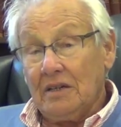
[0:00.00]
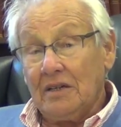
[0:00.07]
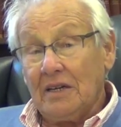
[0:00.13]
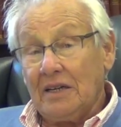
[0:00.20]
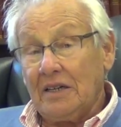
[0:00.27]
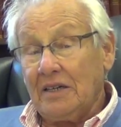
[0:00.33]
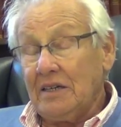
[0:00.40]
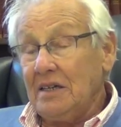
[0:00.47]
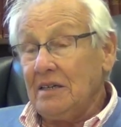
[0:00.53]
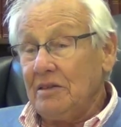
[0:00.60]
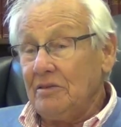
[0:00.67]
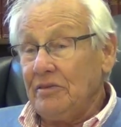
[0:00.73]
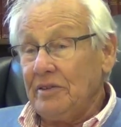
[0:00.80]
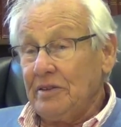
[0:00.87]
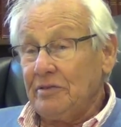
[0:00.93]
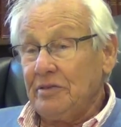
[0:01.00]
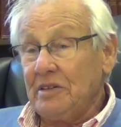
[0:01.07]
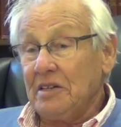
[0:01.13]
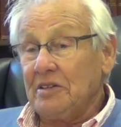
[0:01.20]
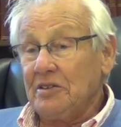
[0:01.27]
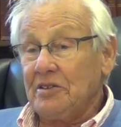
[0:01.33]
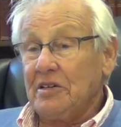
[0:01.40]

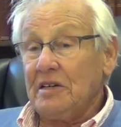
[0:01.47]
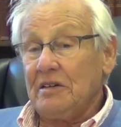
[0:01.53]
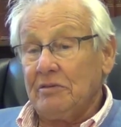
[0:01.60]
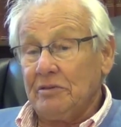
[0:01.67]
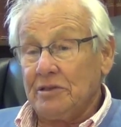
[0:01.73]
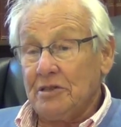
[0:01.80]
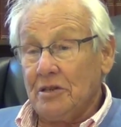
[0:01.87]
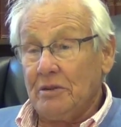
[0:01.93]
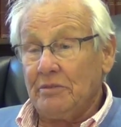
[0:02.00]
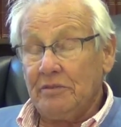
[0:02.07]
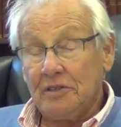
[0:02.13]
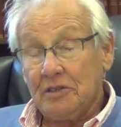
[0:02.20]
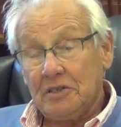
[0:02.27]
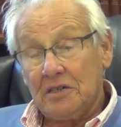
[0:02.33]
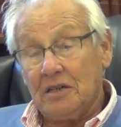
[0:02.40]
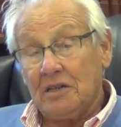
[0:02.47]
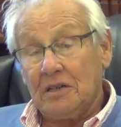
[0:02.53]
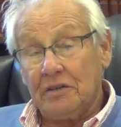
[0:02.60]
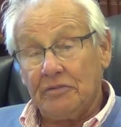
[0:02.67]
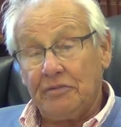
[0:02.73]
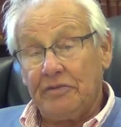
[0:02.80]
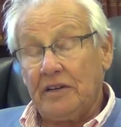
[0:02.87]
1953, was obviously
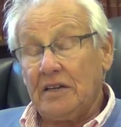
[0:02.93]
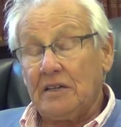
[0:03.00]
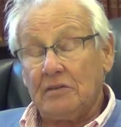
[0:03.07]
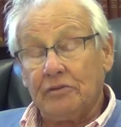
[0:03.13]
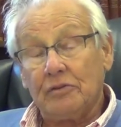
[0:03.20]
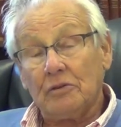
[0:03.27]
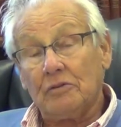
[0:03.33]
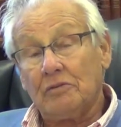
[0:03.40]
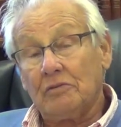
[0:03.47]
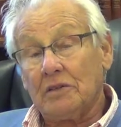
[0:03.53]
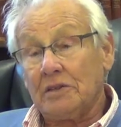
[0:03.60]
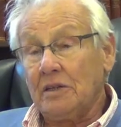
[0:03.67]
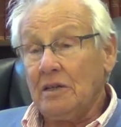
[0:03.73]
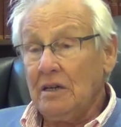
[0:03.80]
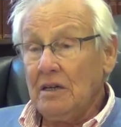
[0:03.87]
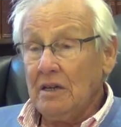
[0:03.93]
a fateful one